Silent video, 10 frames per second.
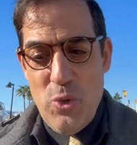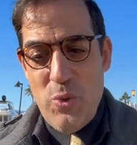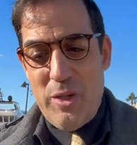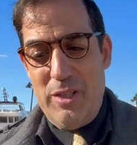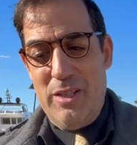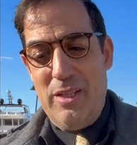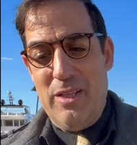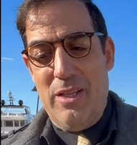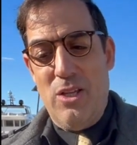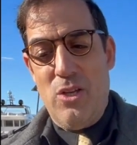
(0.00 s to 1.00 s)
during
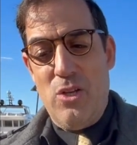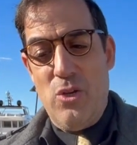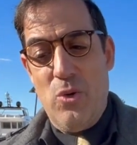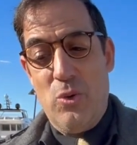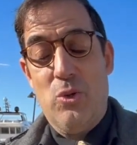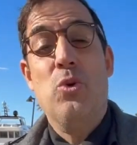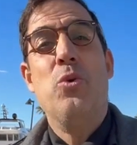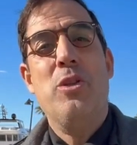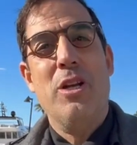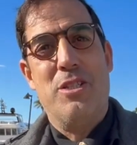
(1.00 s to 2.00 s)

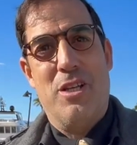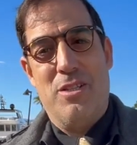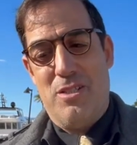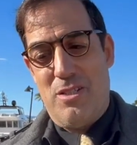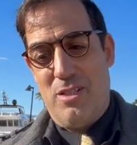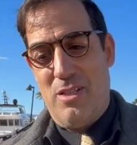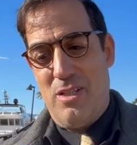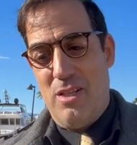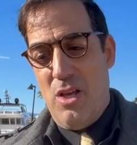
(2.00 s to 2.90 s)
due diligence.